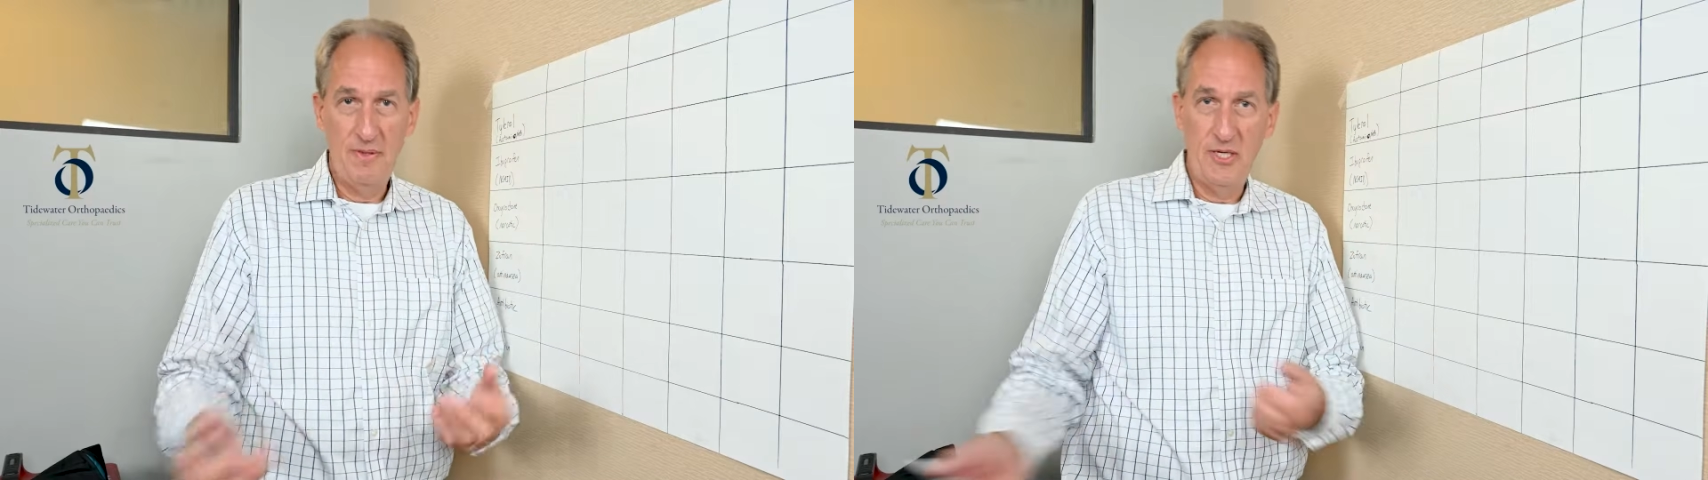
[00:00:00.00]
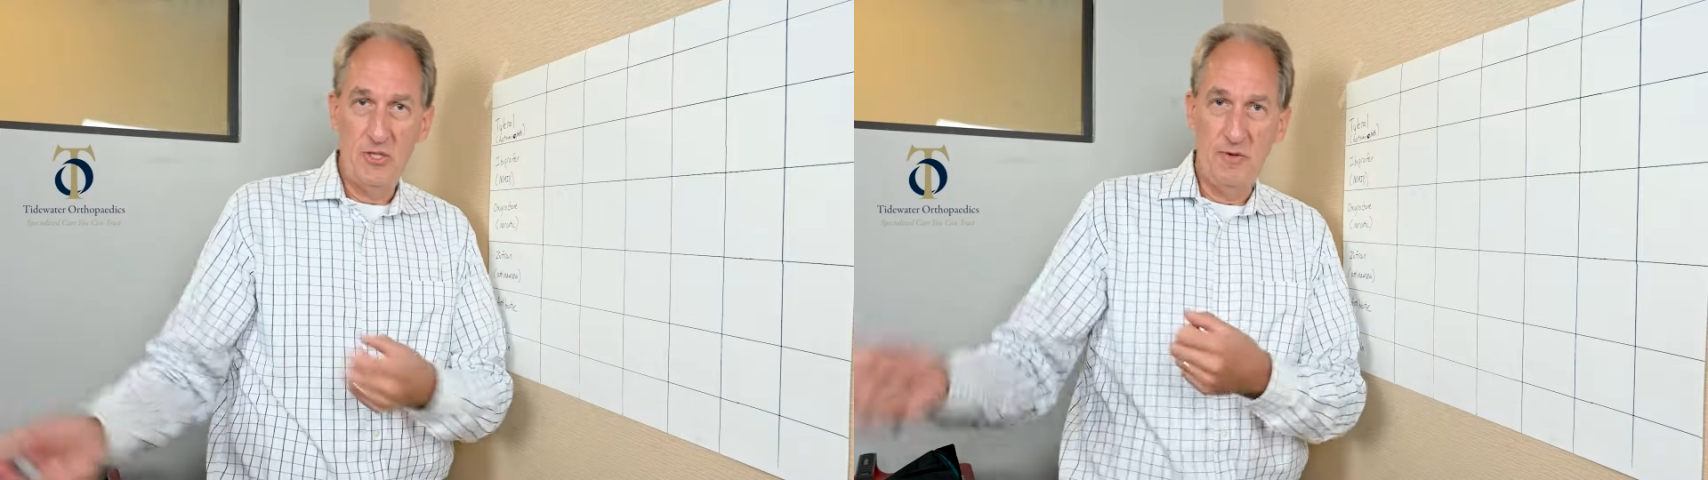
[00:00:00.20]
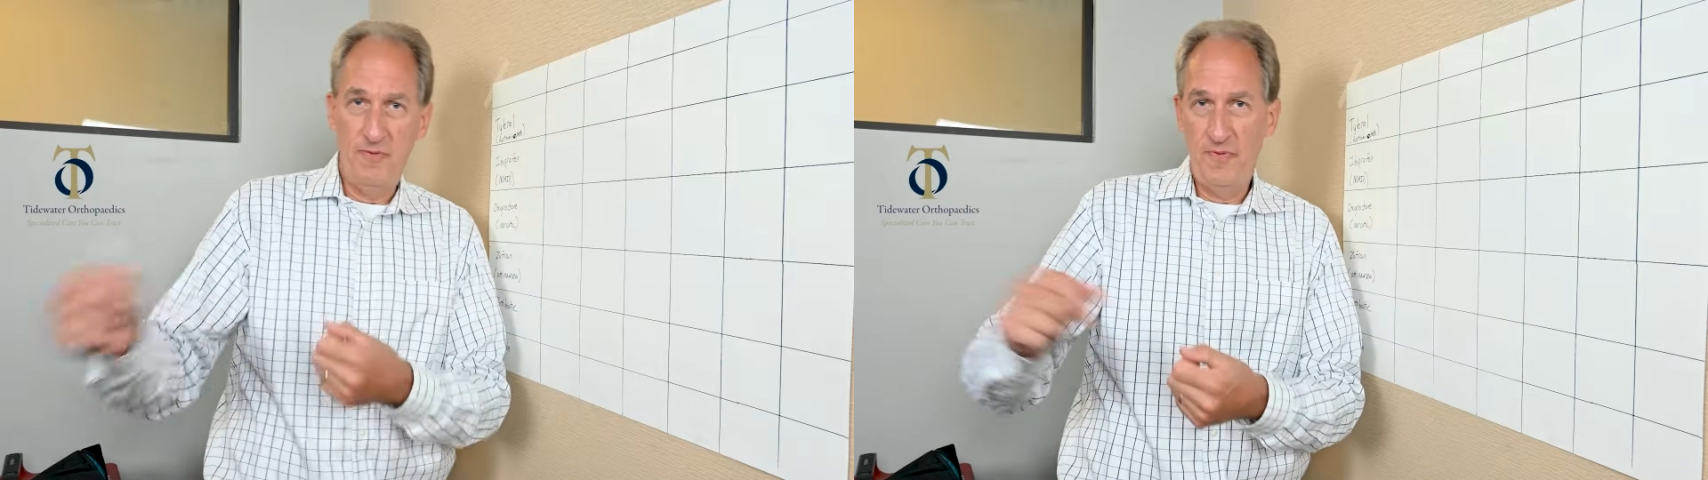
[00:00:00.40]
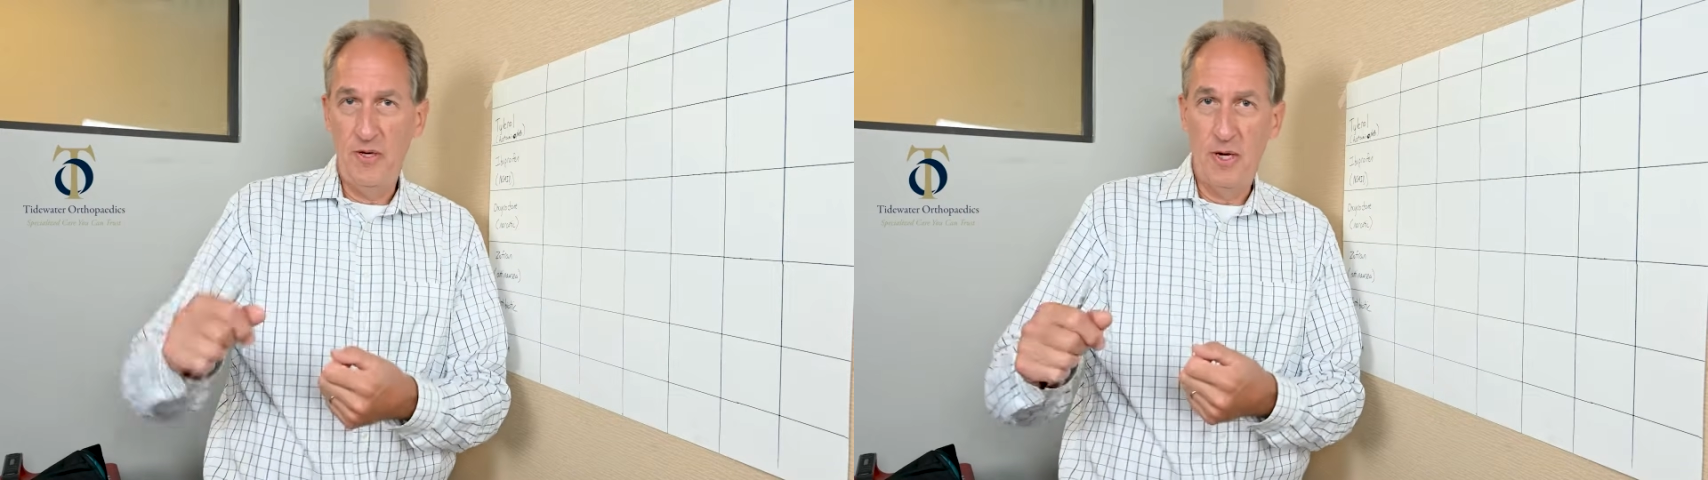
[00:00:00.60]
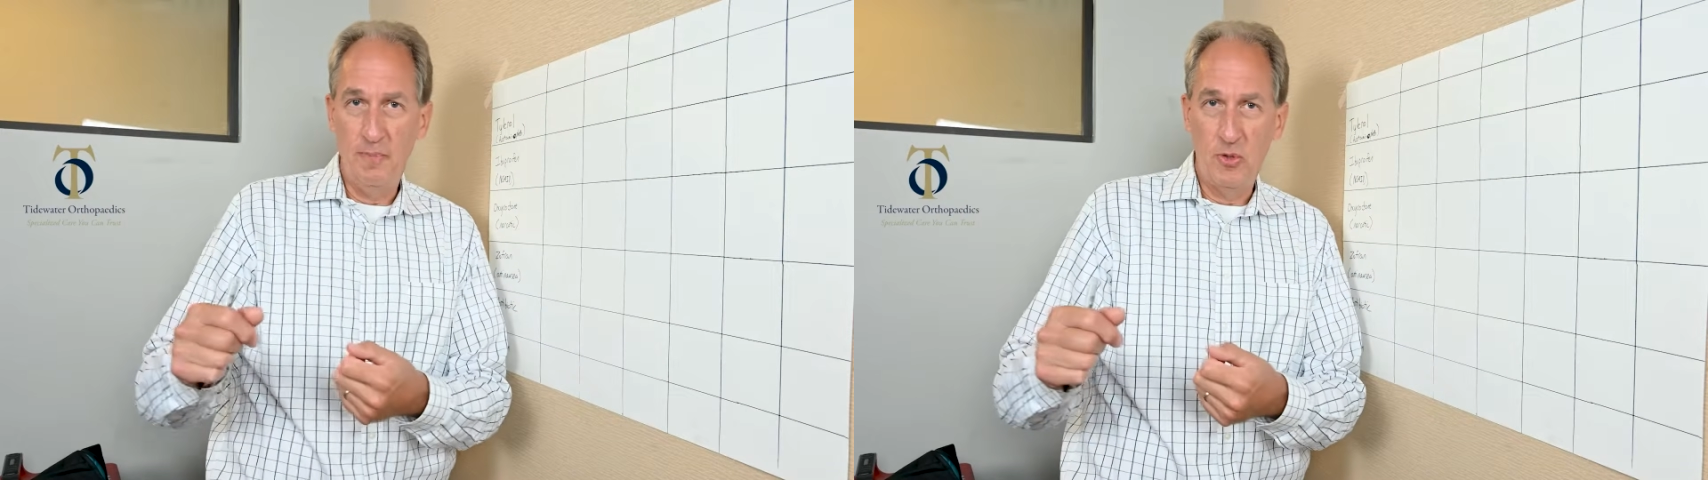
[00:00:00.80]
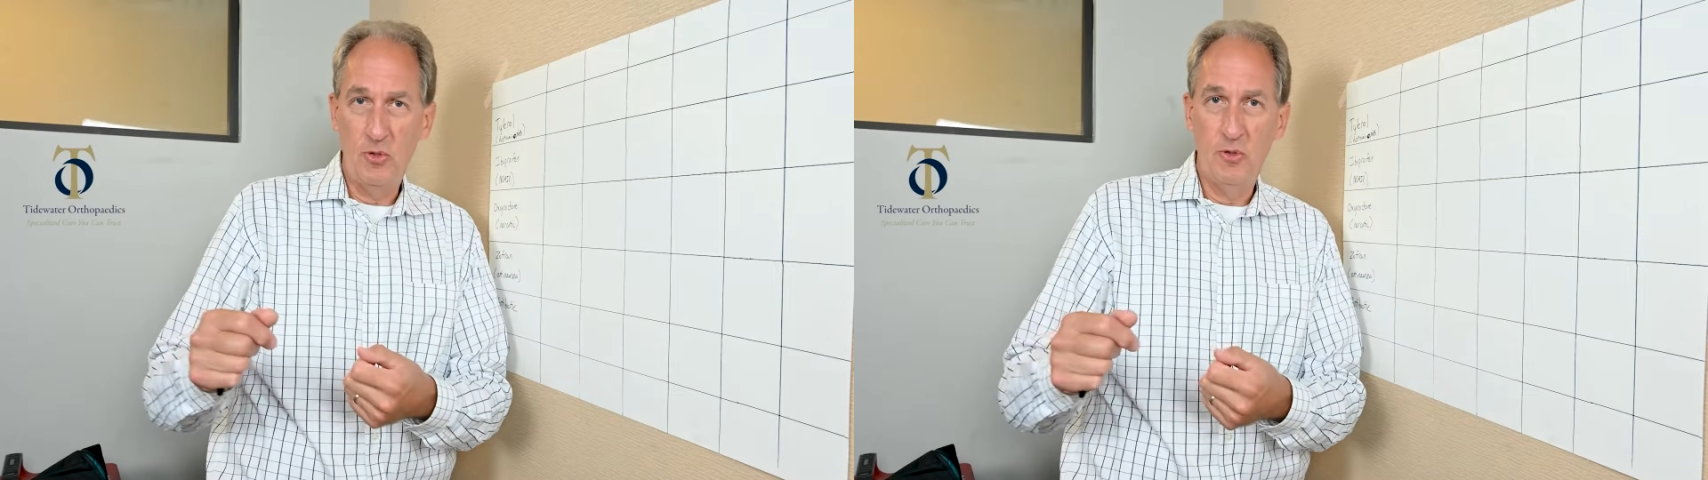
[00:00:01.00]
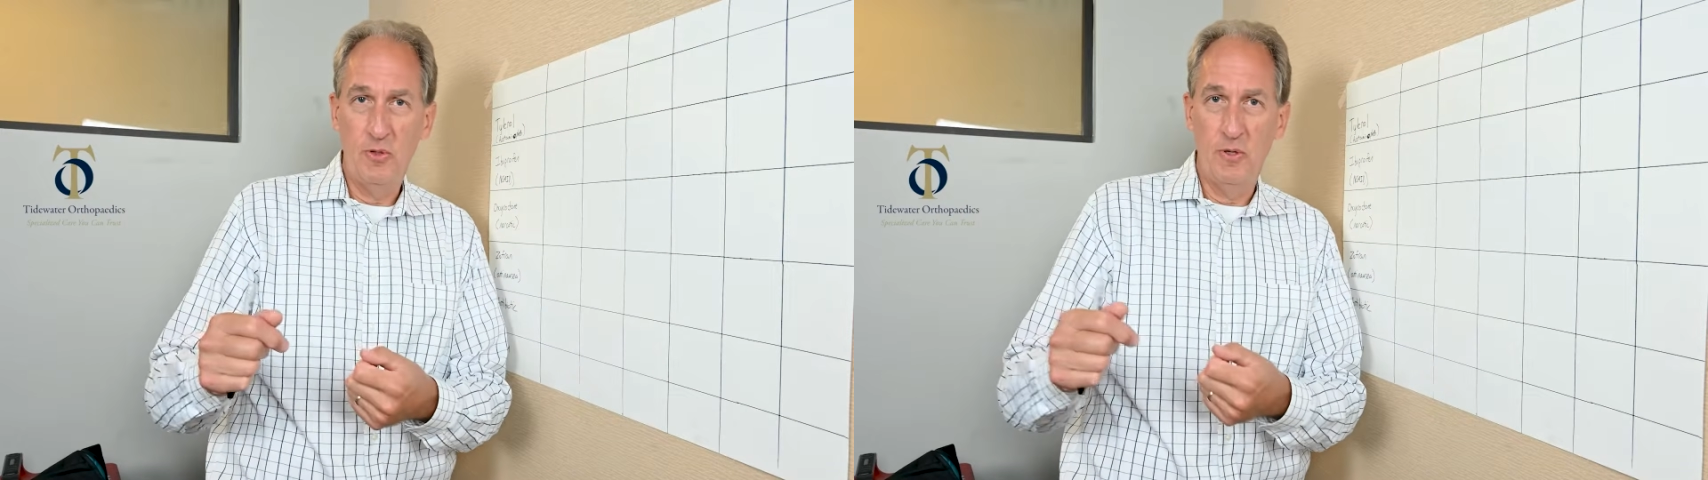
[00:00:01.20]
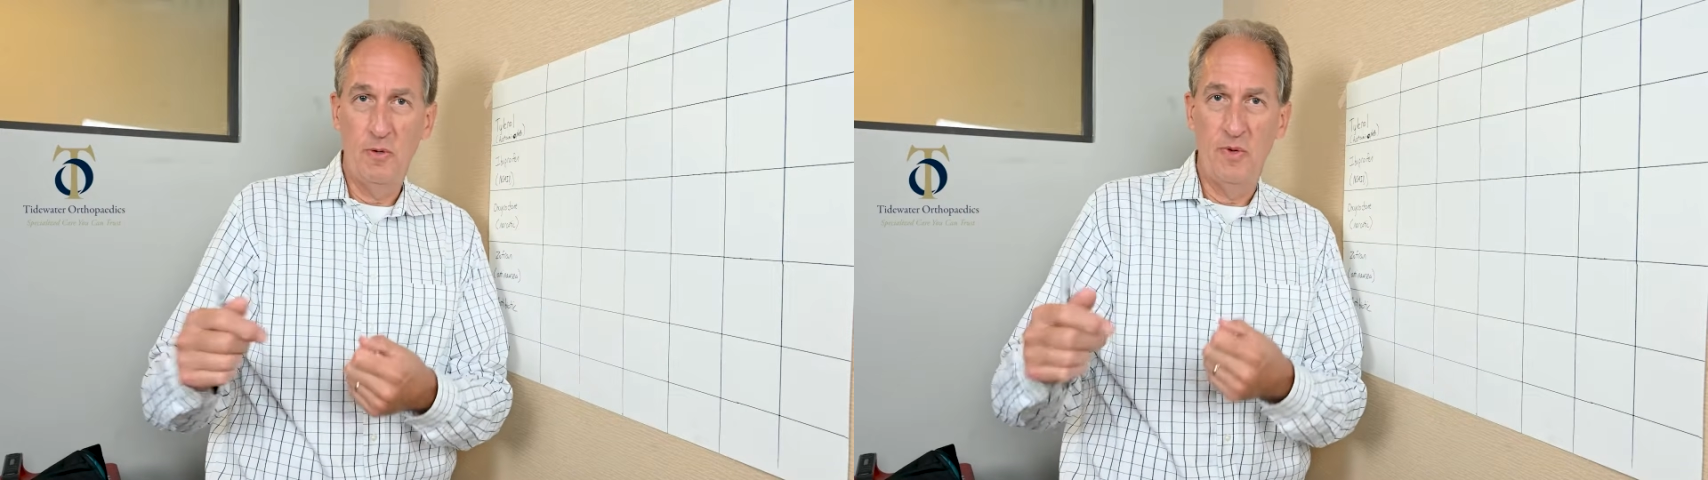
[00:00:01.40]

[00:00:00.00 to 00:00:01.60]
that you fill up the cooler